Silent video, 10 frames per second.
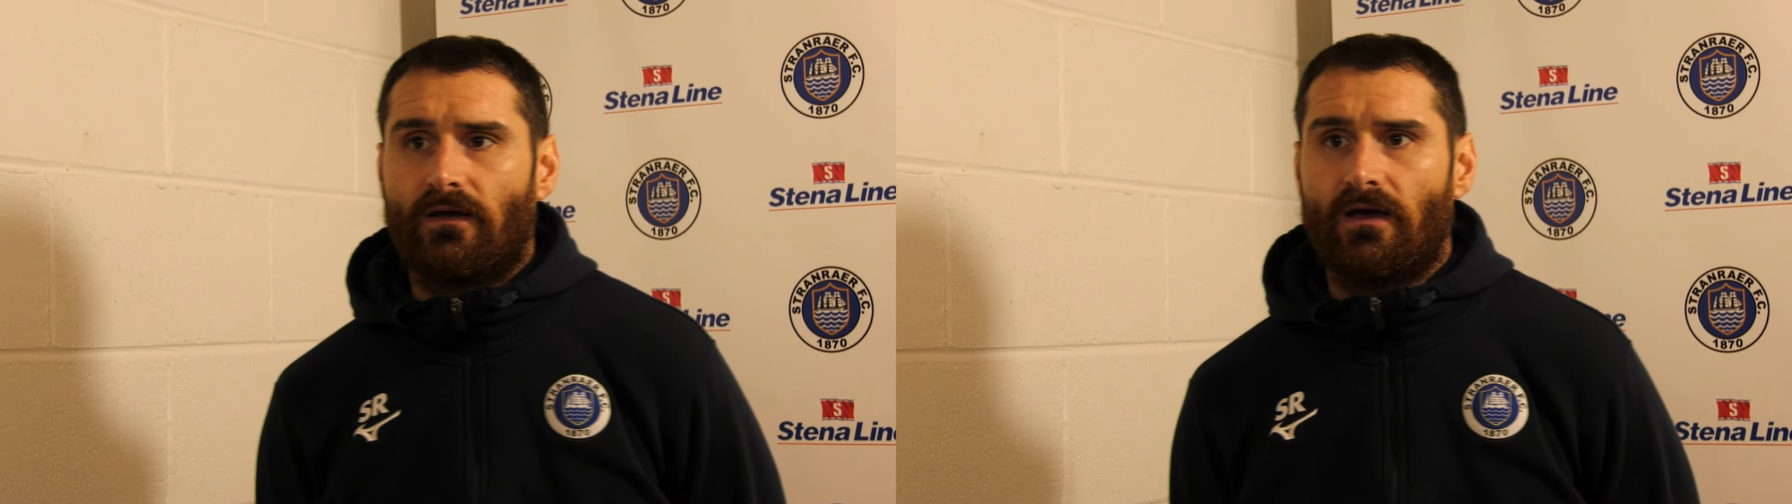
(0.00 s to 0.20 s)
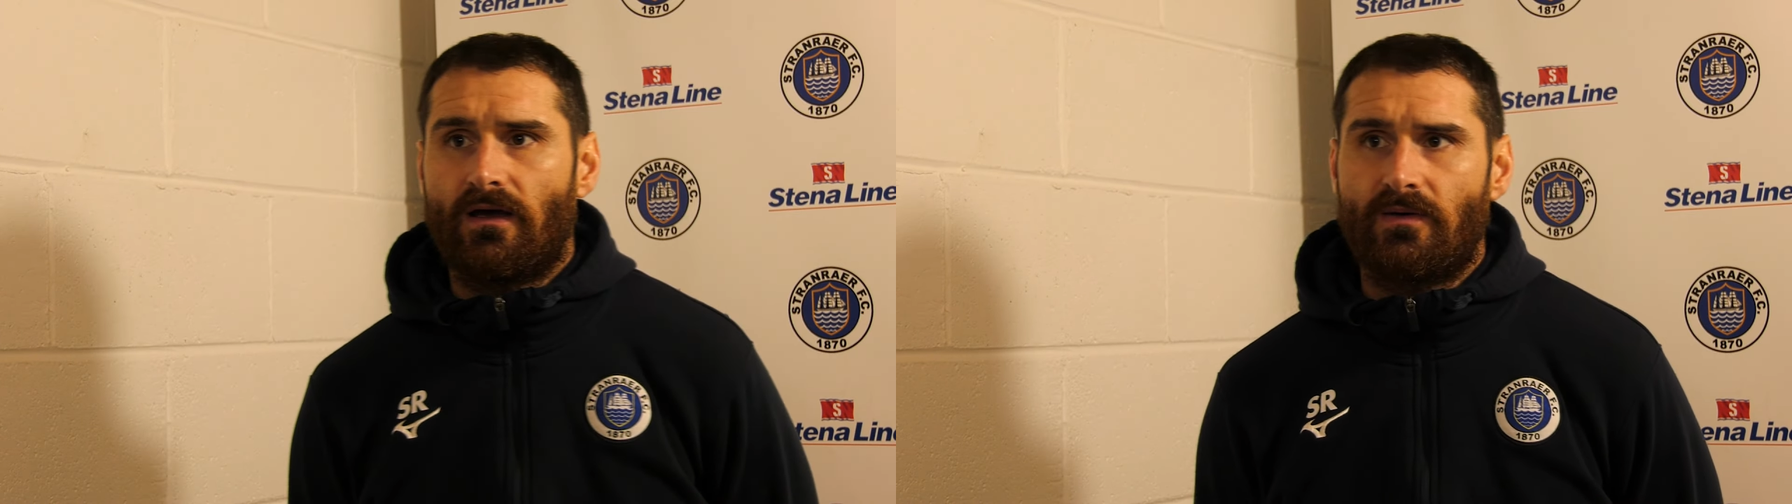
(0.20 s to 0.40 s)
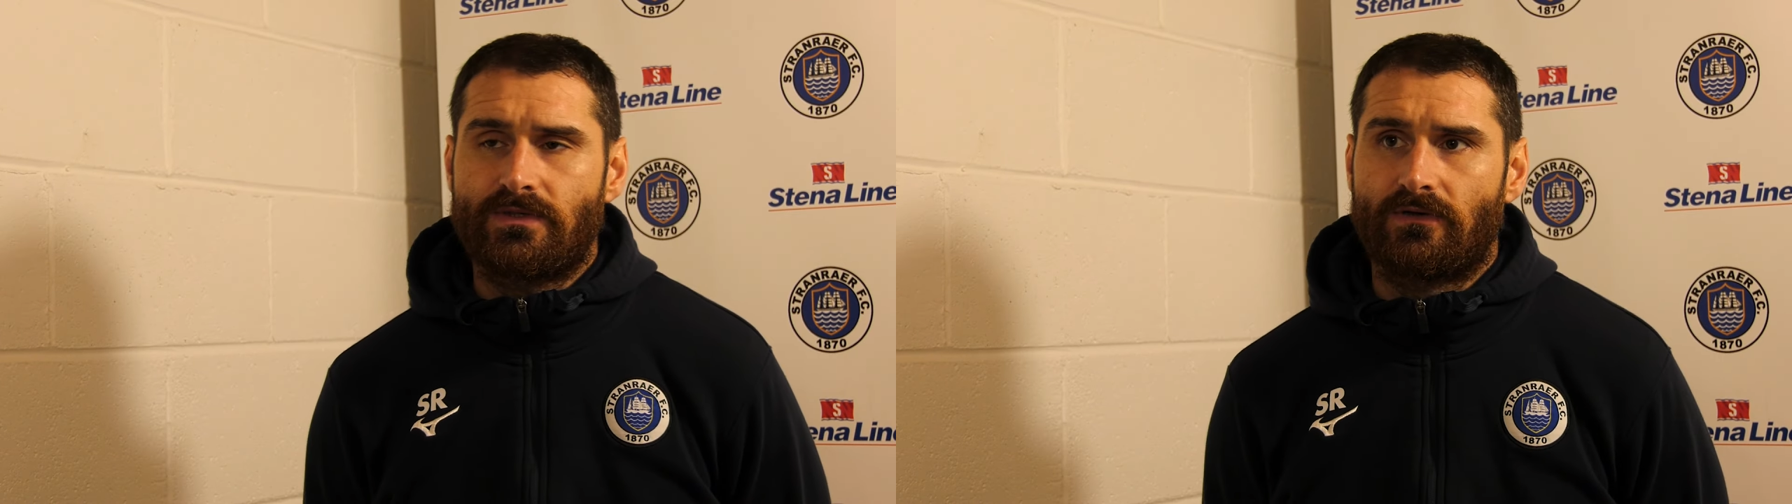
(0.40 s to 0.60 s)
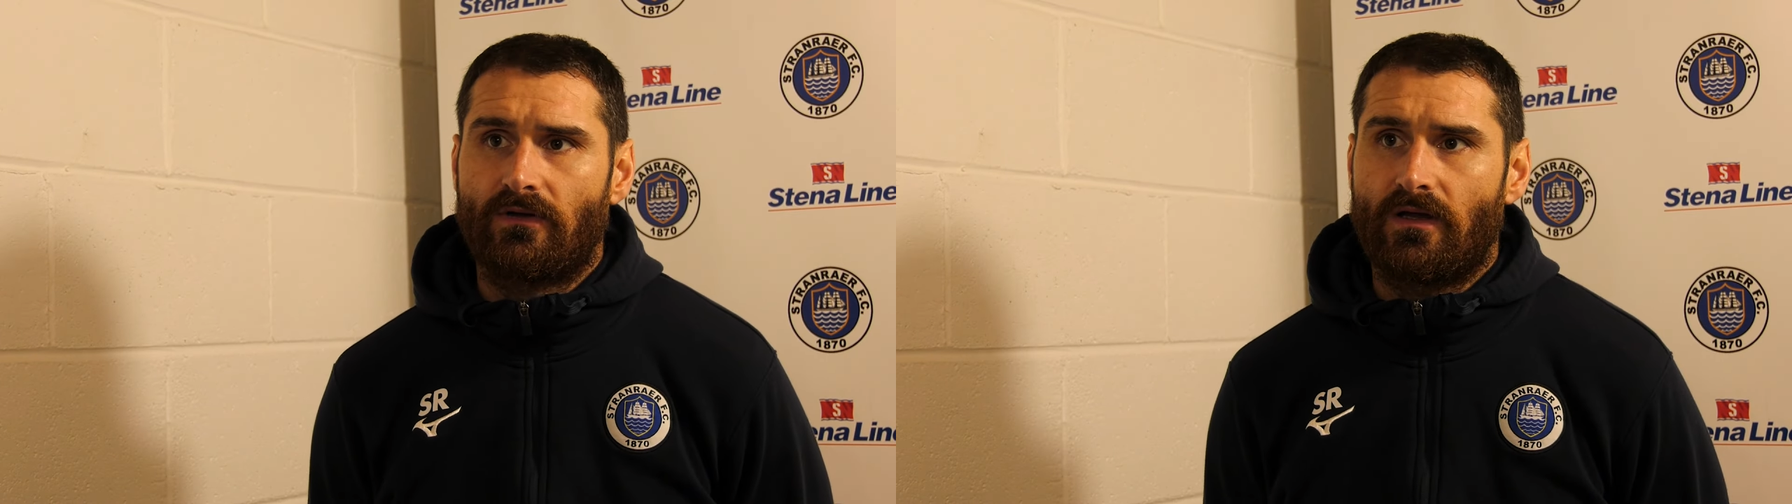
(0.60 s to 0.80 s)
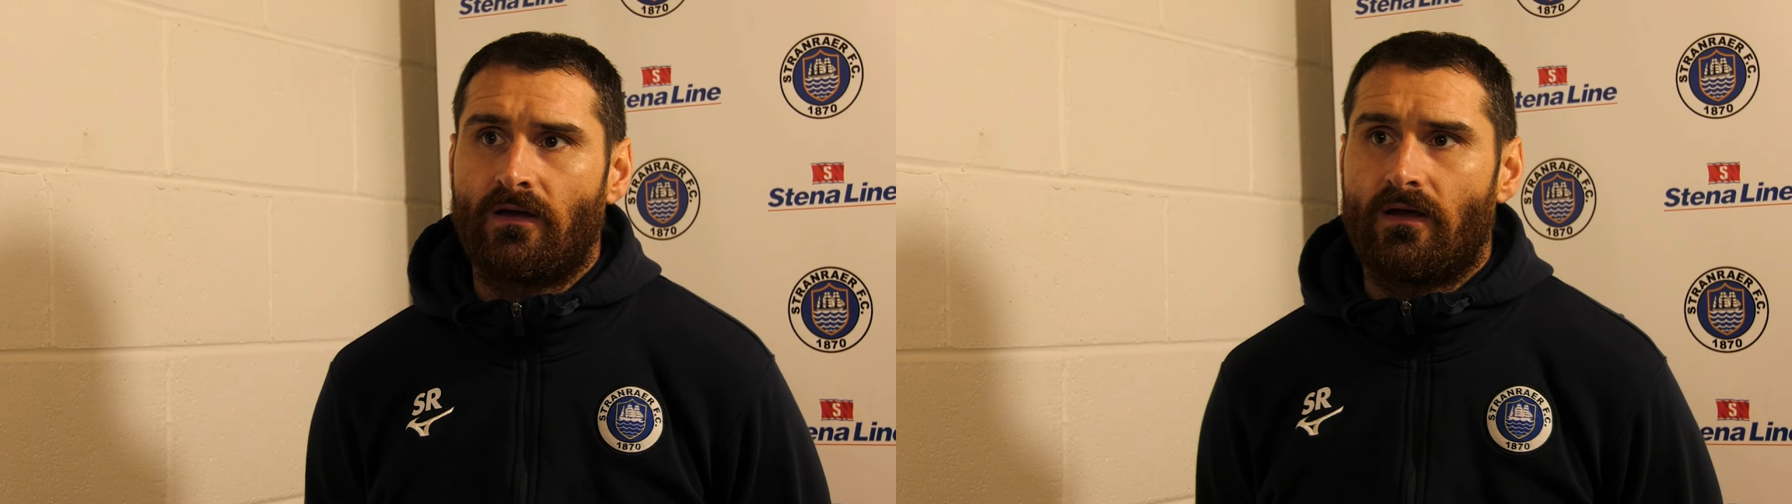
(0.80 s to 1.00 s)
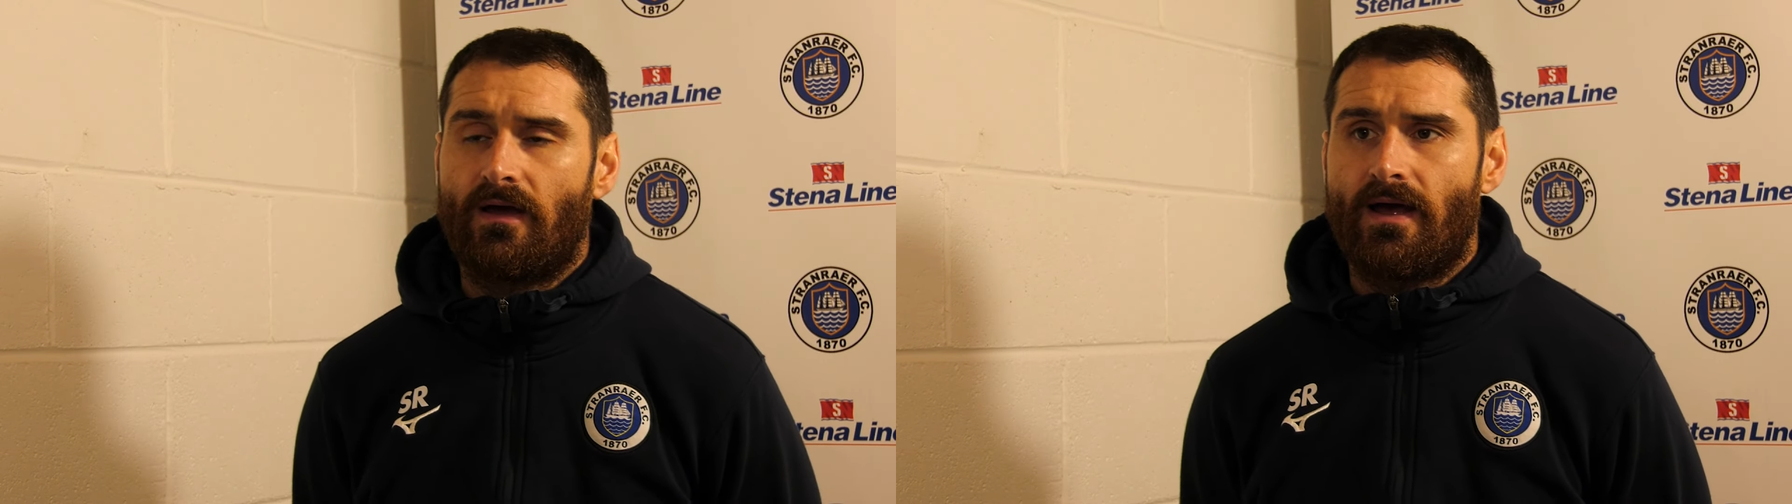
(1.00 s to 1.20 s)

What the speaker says: Yeah, absolutely.